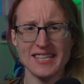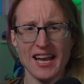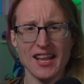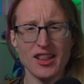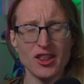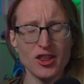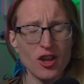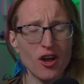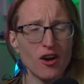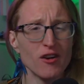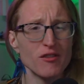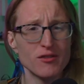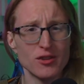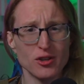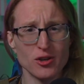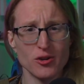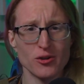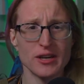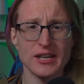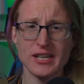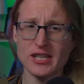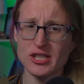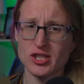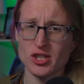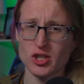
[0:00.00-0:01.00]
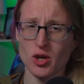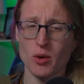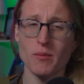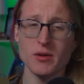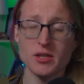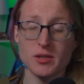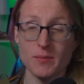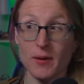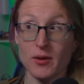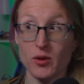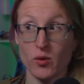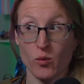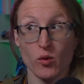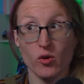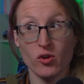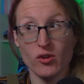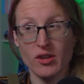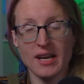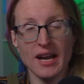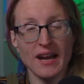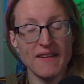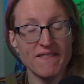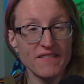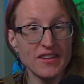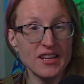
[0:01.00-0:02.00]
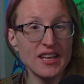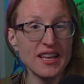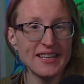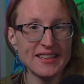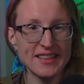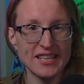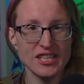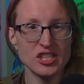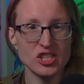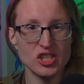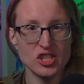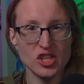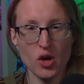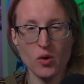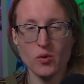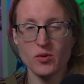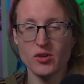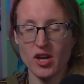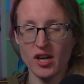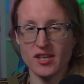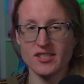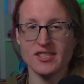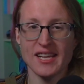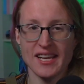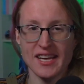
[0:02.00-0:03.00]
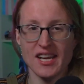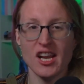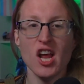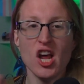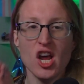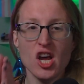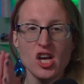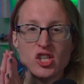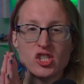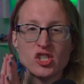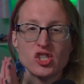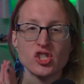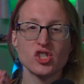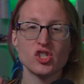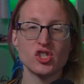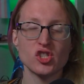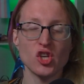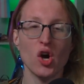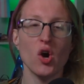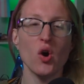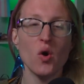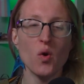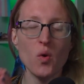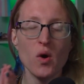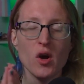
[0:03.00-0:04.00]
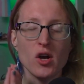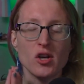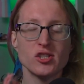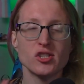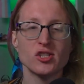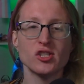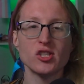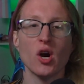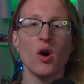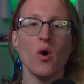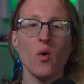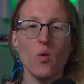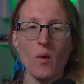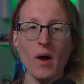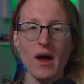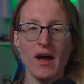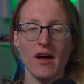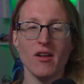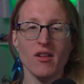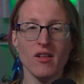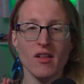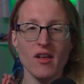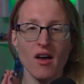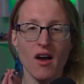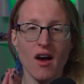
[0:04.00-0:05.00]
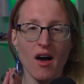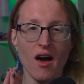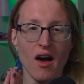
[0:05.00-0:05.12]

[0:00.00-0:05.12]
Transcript: I love learning so much about the world, and I feel like this show does it so, so well.